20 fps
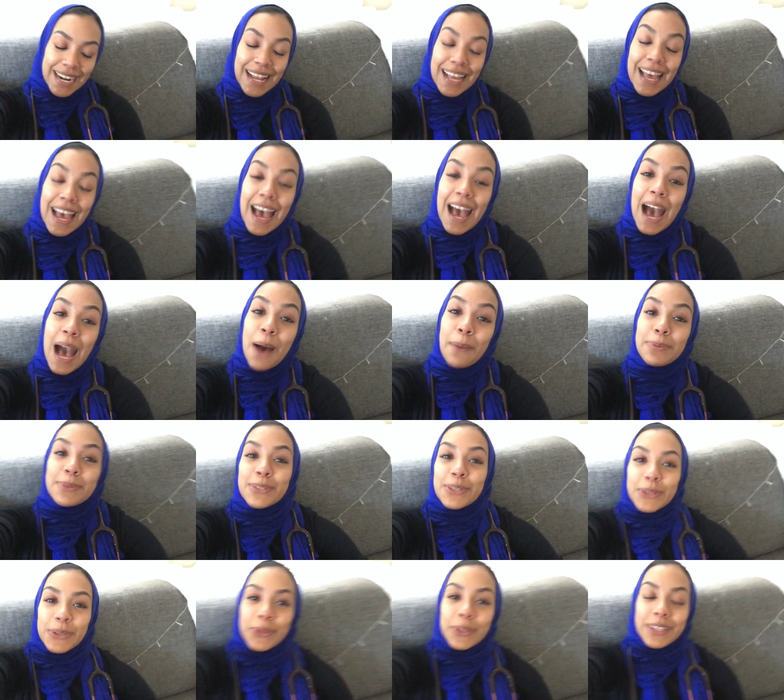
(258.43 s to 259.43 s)
and I
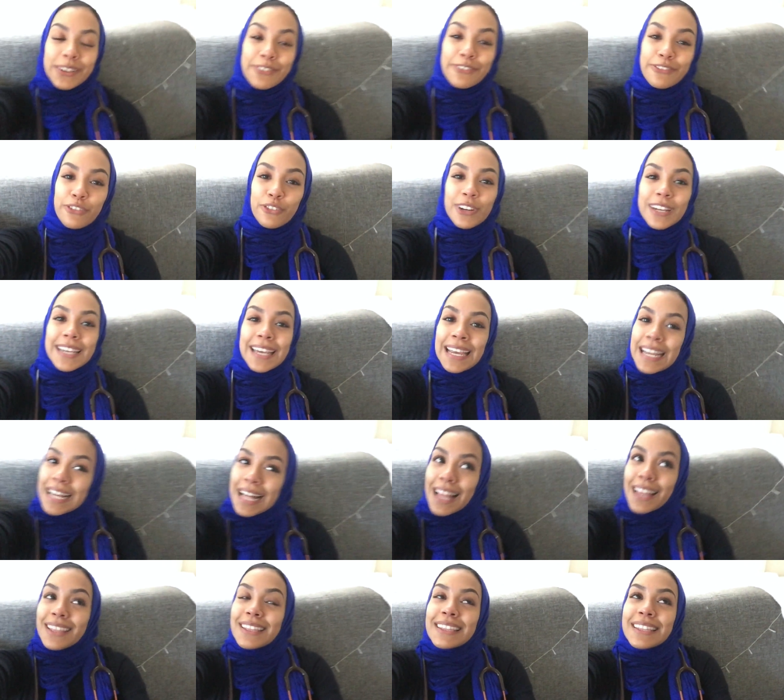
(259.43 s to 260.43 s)
absolutely
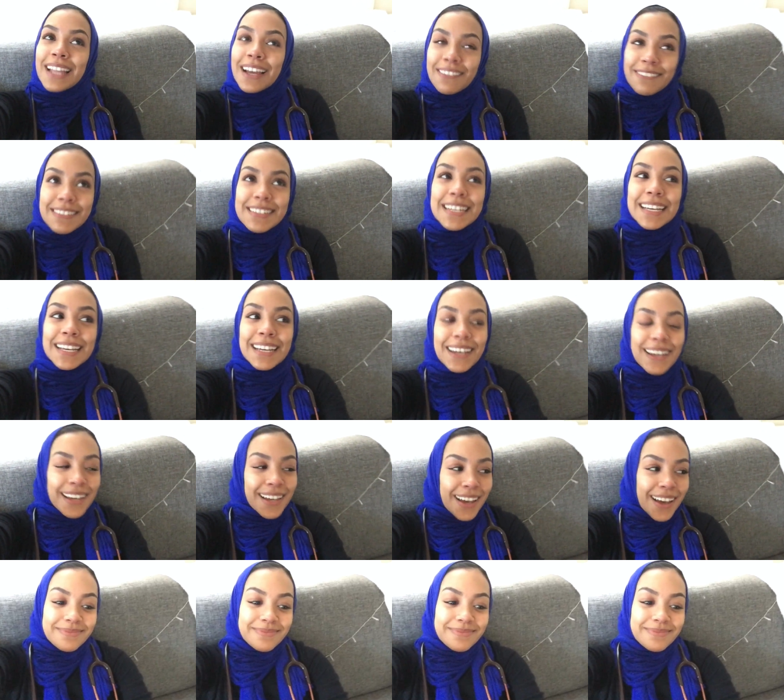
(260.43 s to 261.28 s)
freaking loved it.